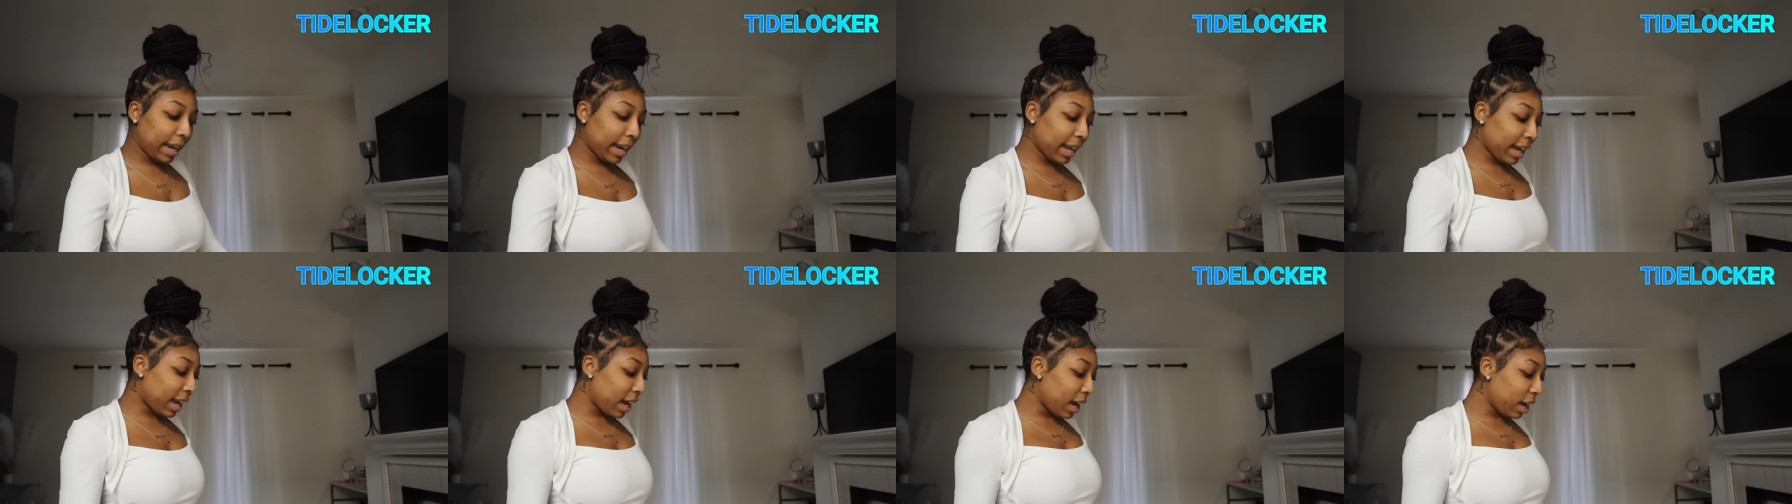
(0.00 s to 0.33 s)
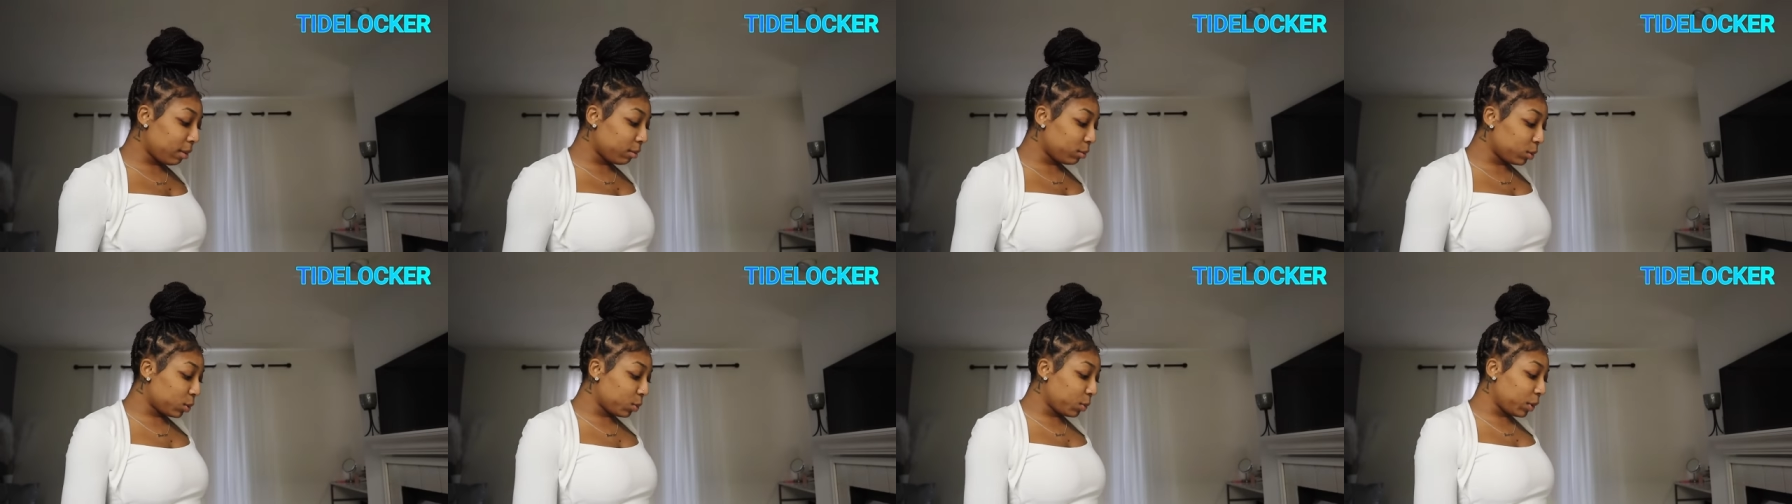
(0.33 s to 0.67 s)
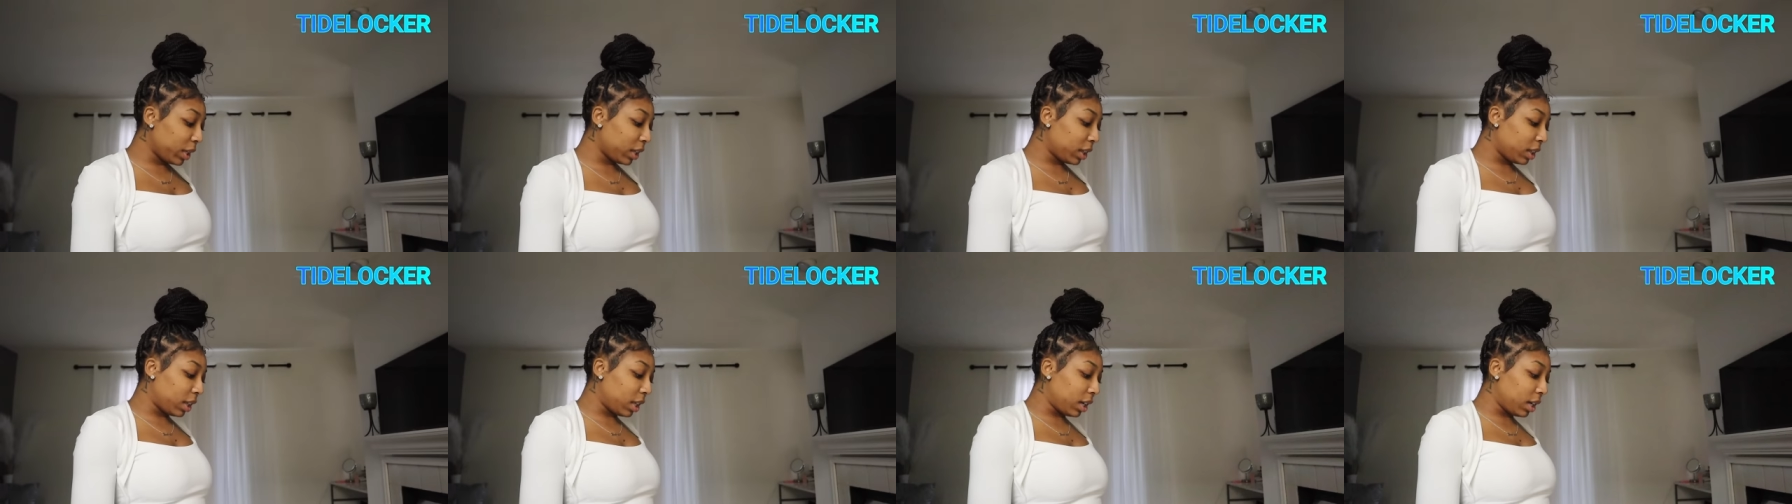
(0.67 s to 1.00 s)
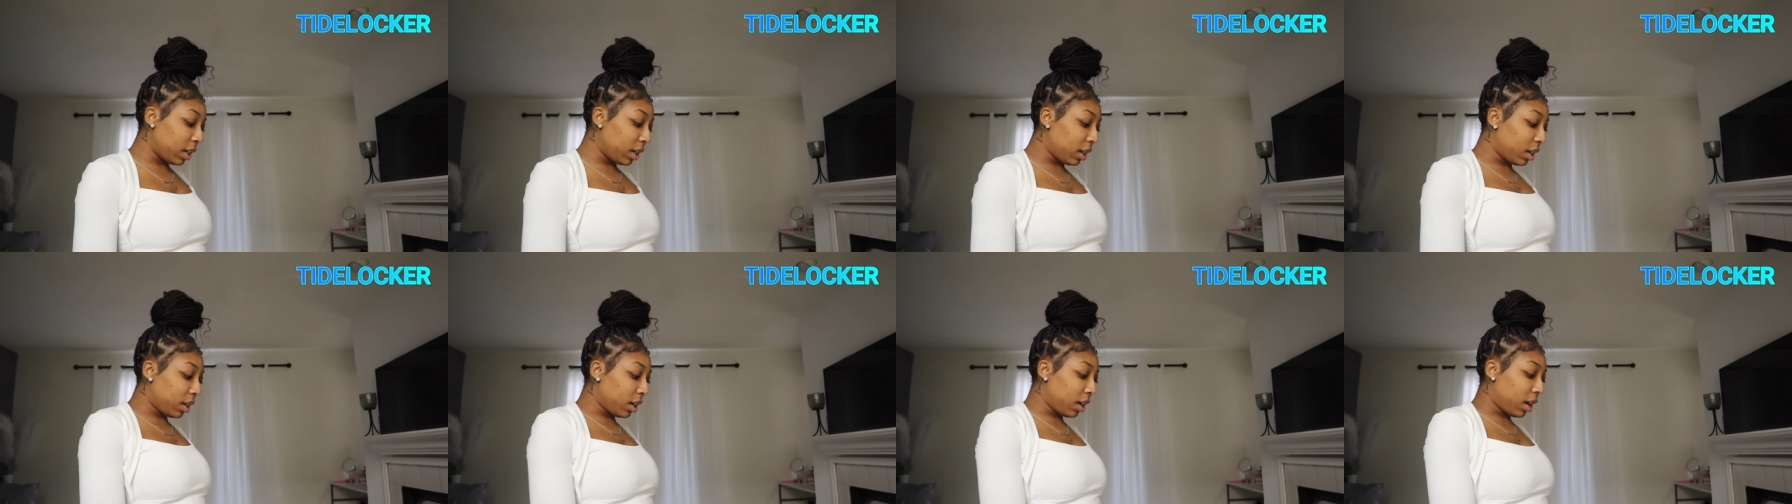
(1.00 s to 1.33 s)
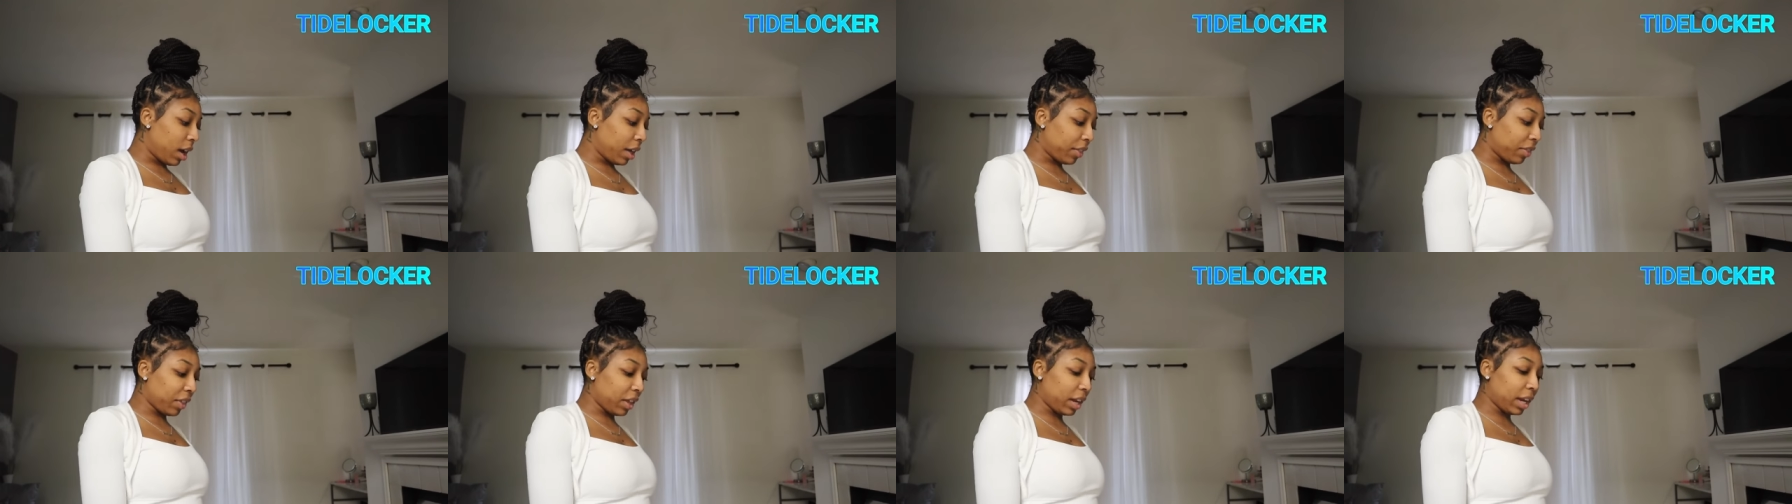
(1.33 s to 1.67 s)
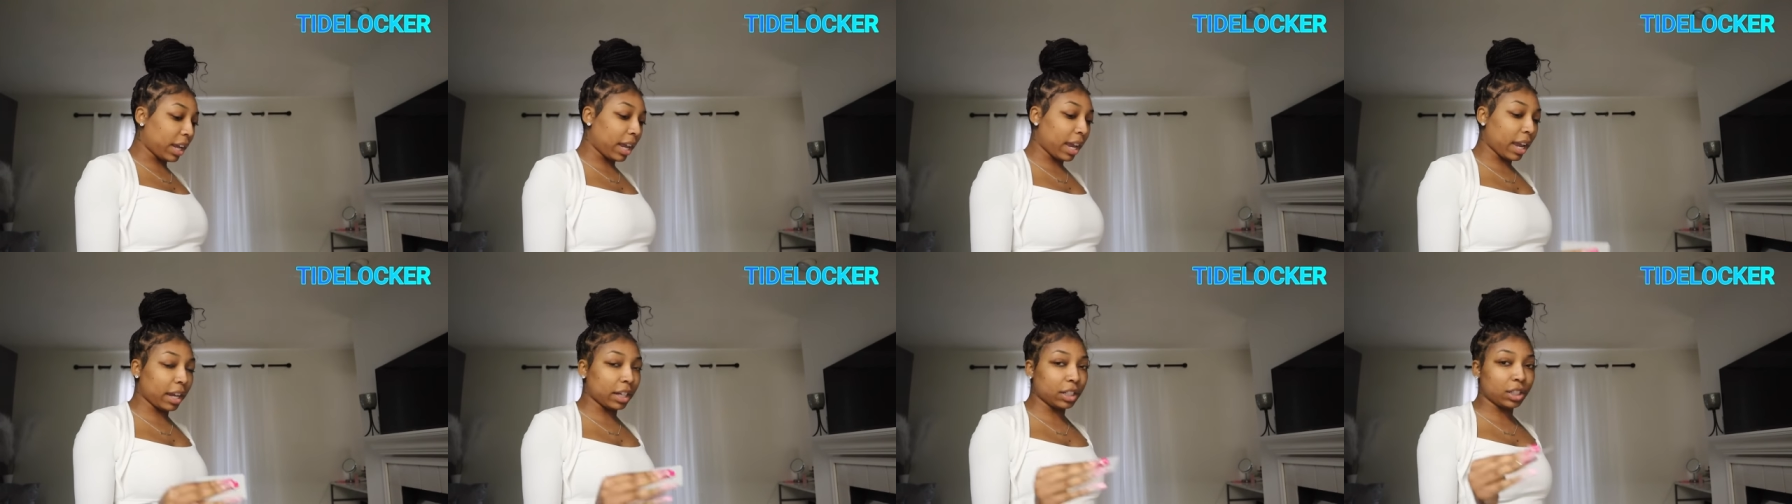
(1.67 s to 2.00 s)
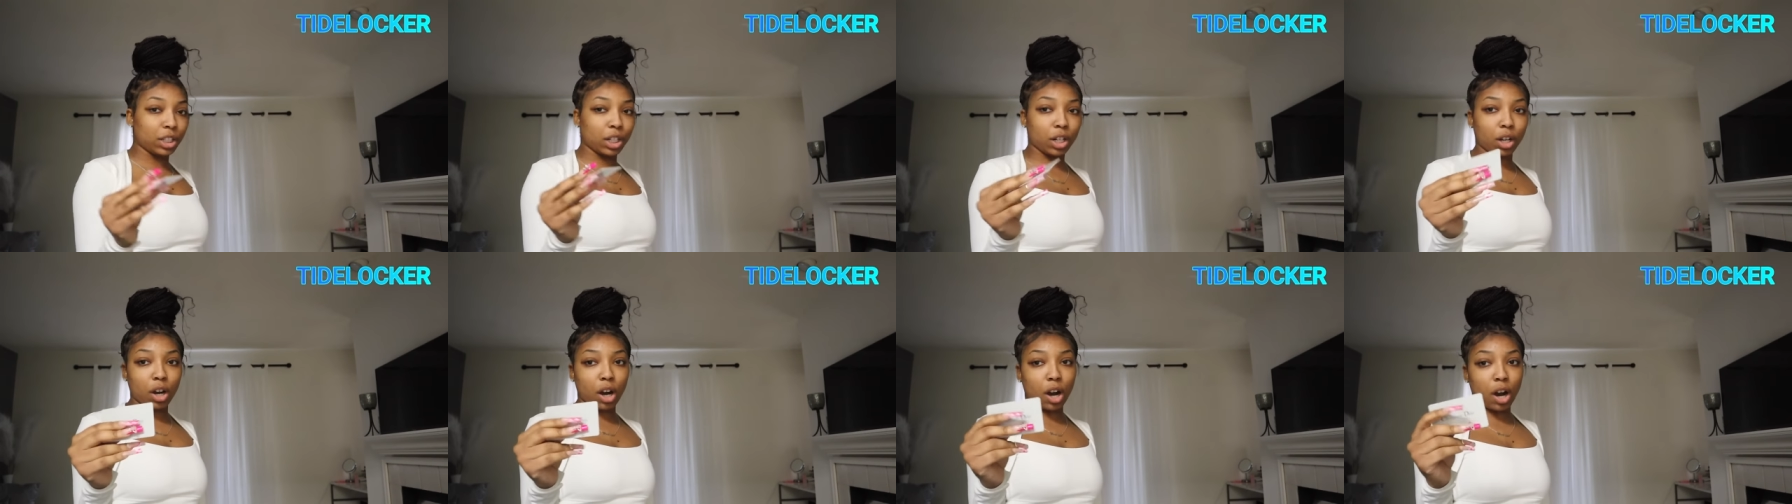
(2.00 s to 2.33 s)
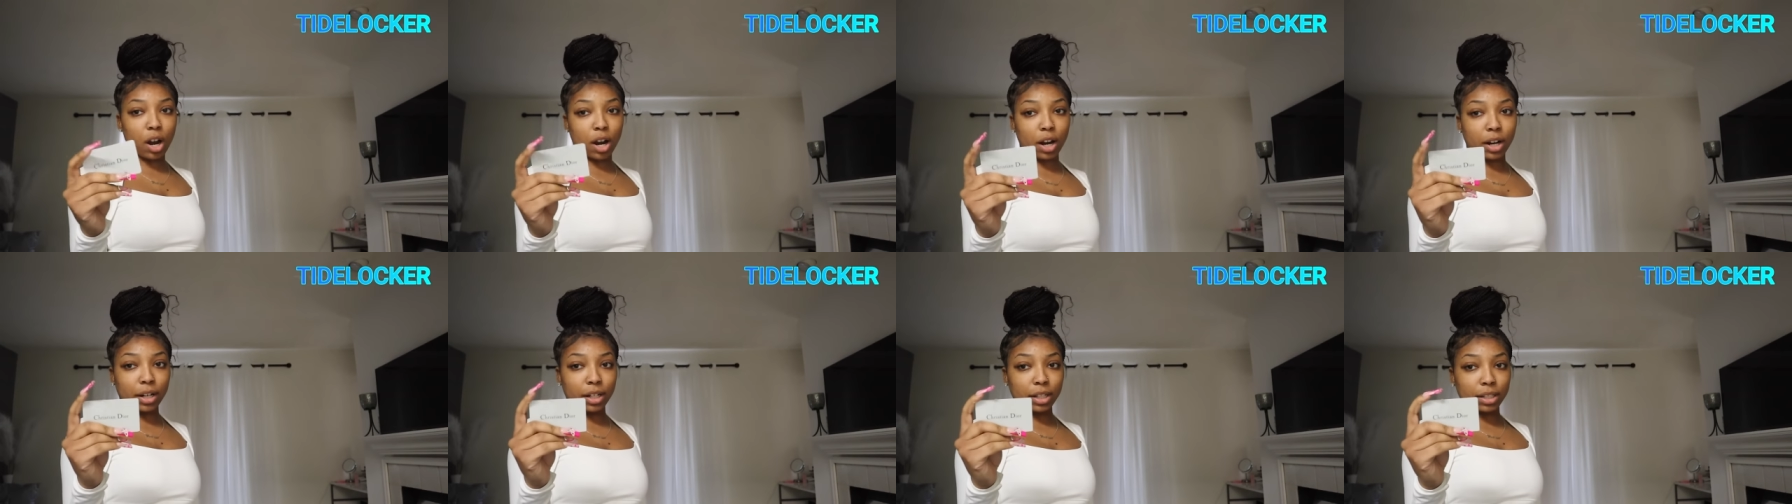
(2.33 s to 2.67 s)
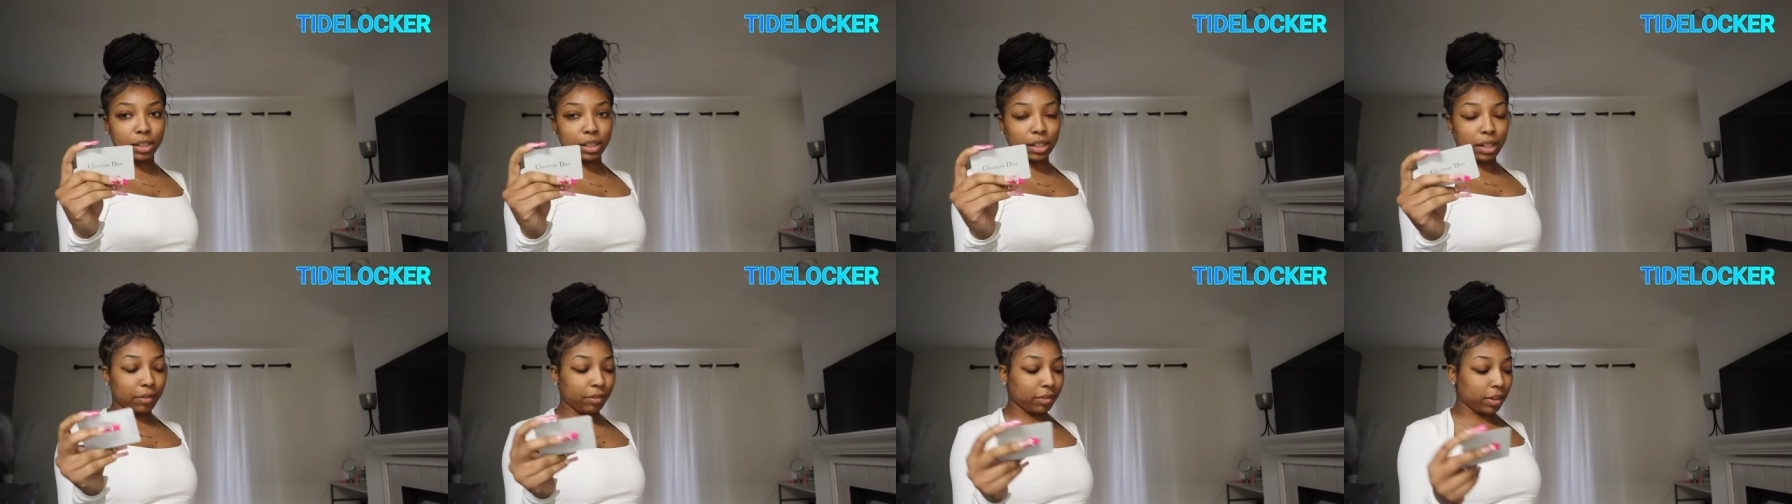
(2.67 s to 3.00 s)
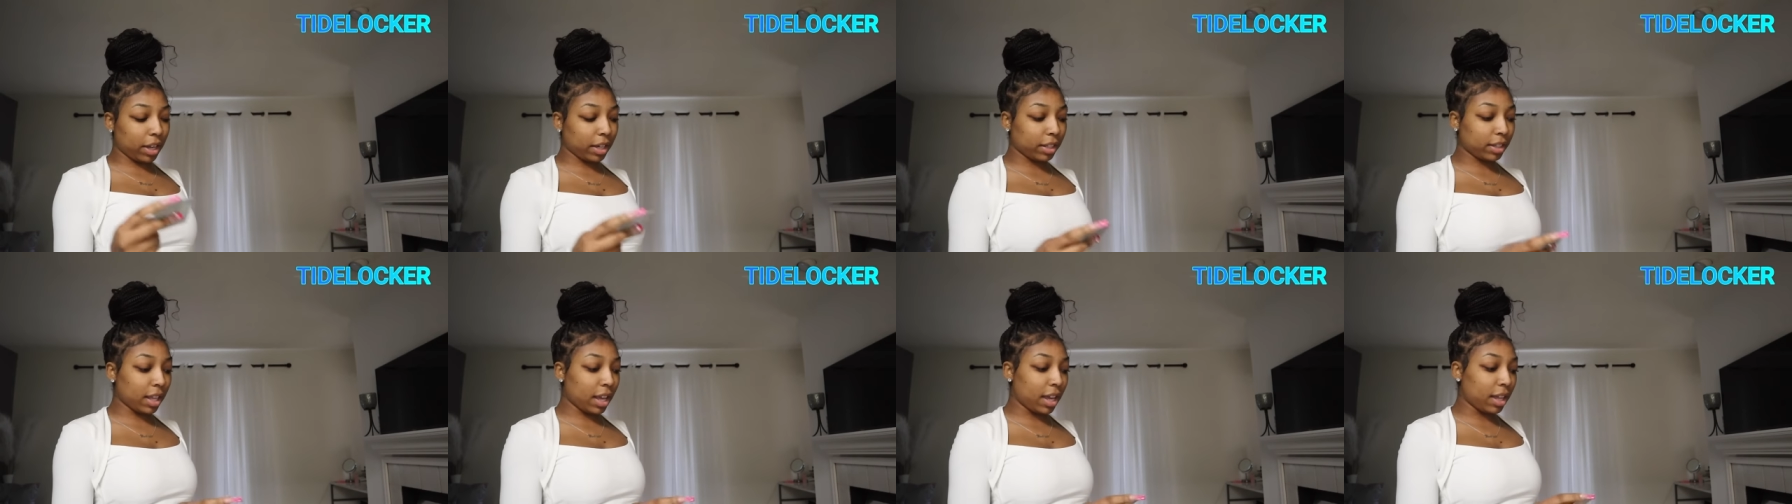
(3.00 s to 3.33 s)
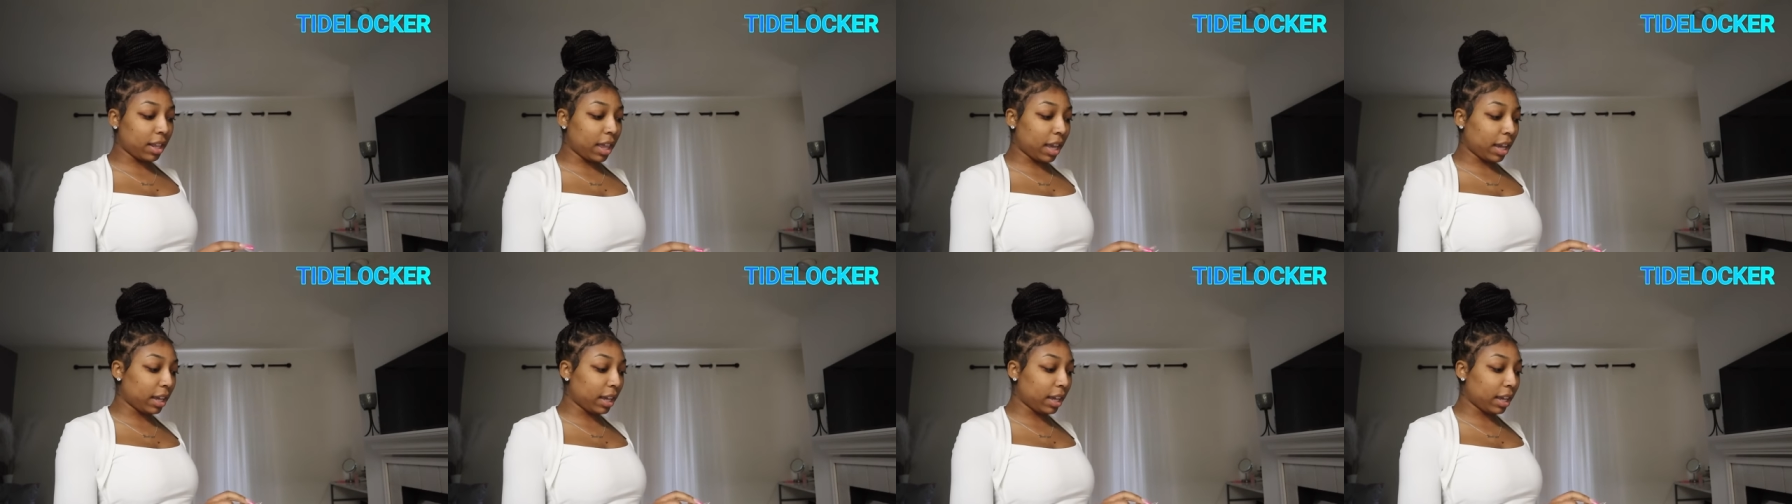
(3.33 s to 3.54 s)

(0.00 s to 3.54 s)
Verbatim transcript: and it comes with the authentication card and stuff like that.